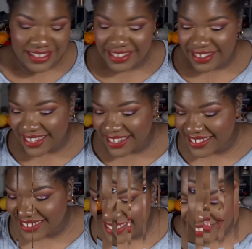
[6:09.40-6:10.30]
Alright.
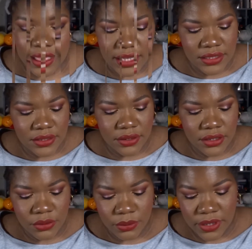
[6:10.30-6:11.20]
Let's
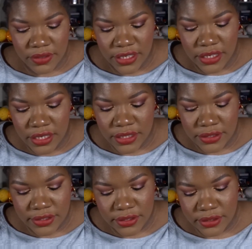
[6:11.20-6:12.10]
start with
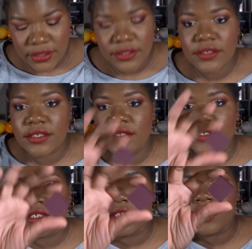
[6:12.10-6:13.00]
Inglot. This is
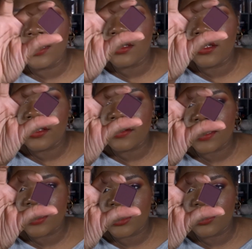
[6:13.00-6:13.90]
the Inglot
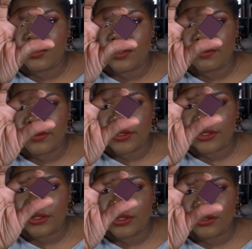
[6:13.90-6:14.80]
eyeshadow
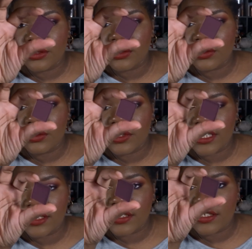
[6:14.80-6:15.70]
number
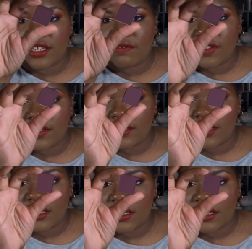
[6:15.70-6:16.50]
297.